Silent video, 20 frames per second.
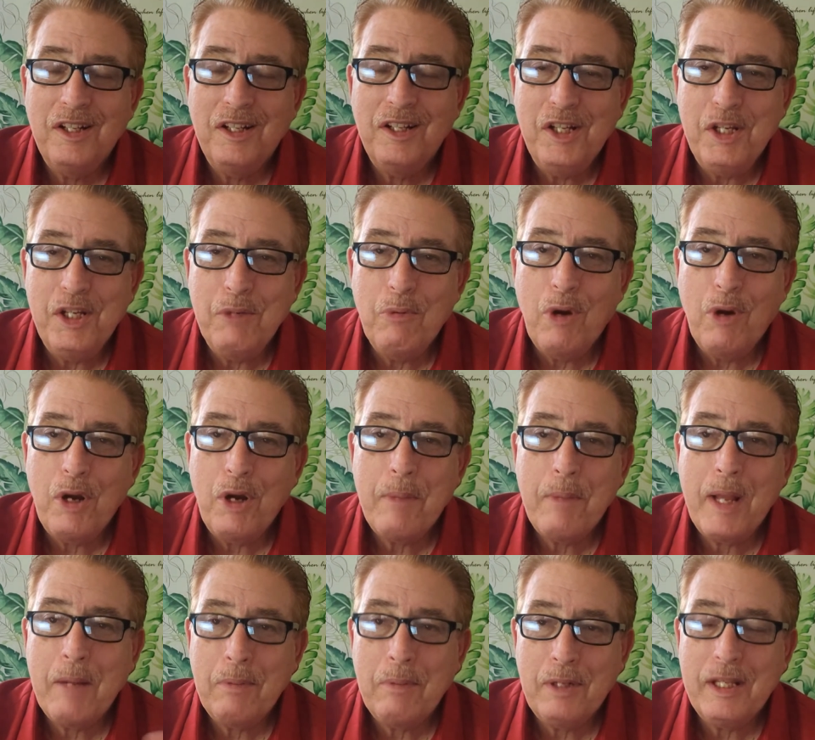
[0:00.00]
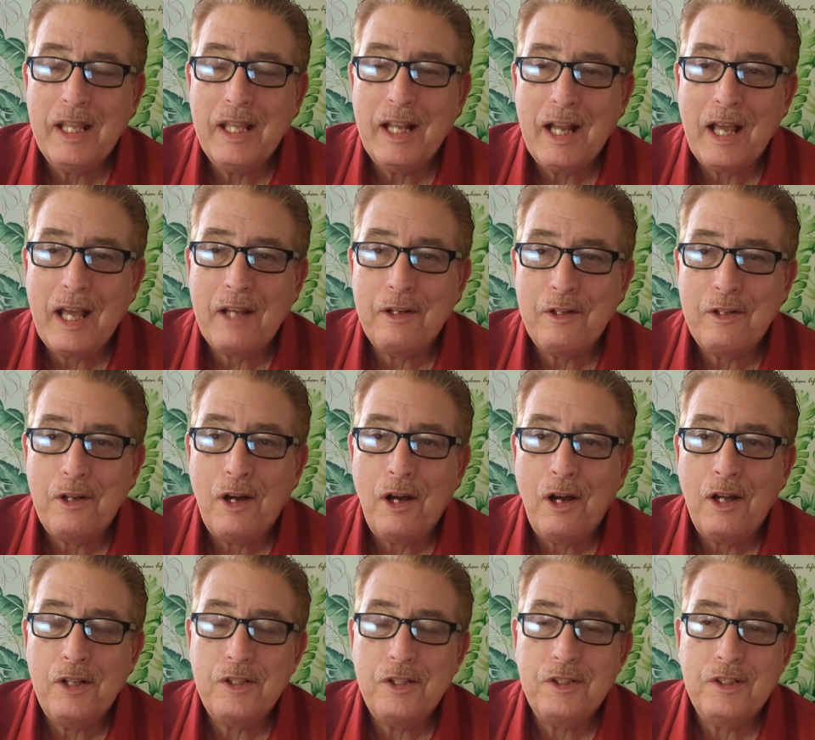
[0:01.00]
You want to be able to get out of
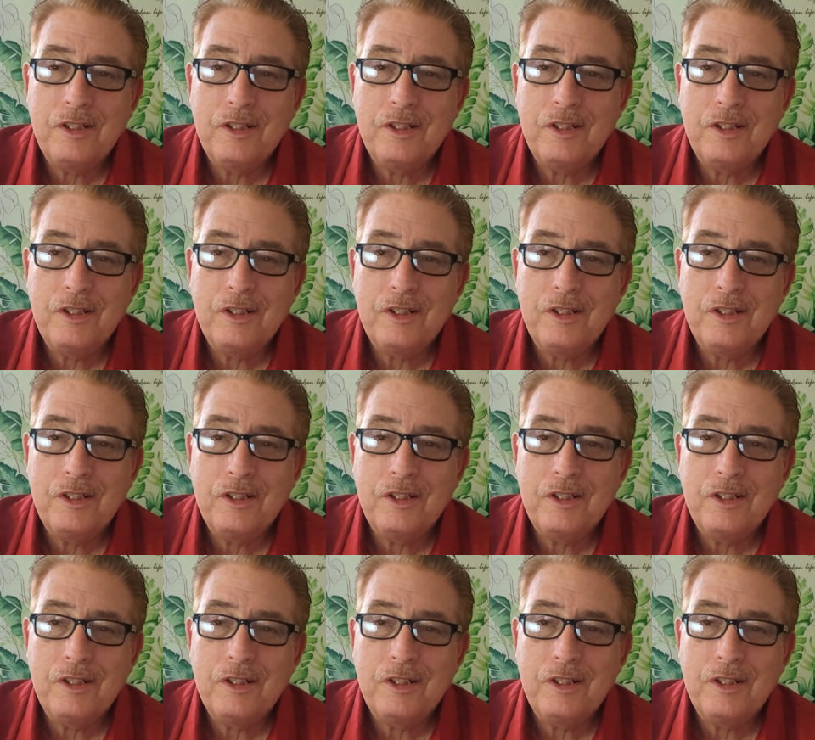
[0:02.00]
Dodge.